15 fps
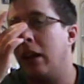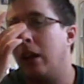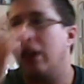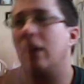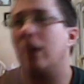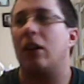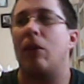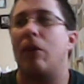
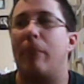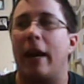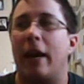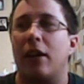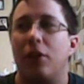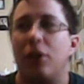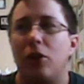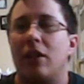Now, Beck
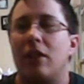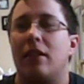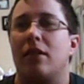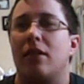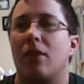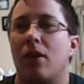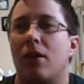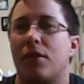Lewis is
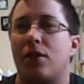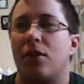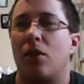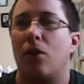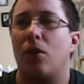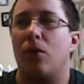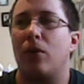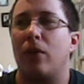
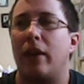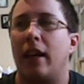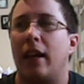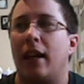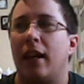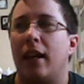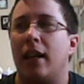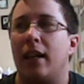also
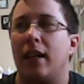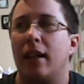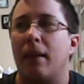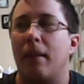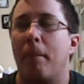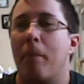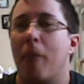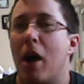a
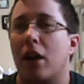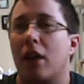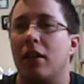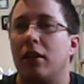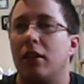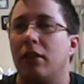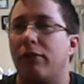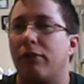
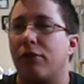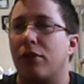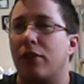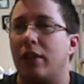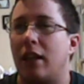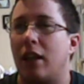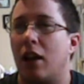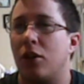model for the
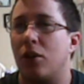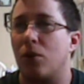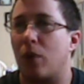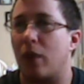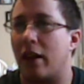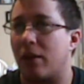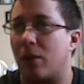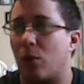
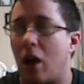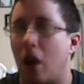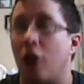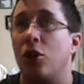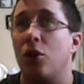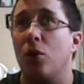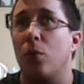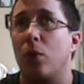
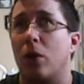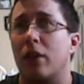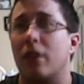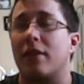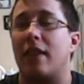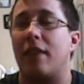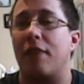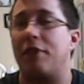Underworks
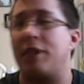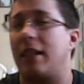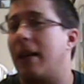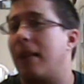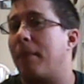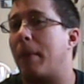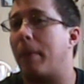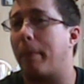
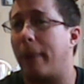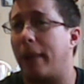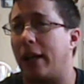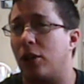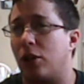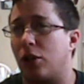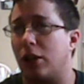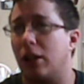FTM
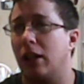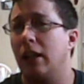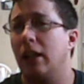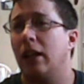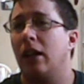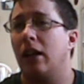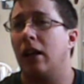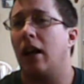binder
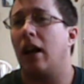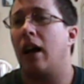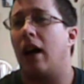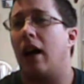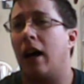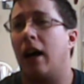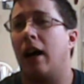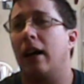
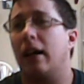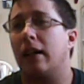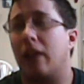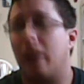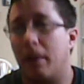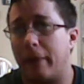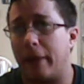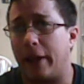
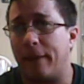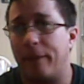company.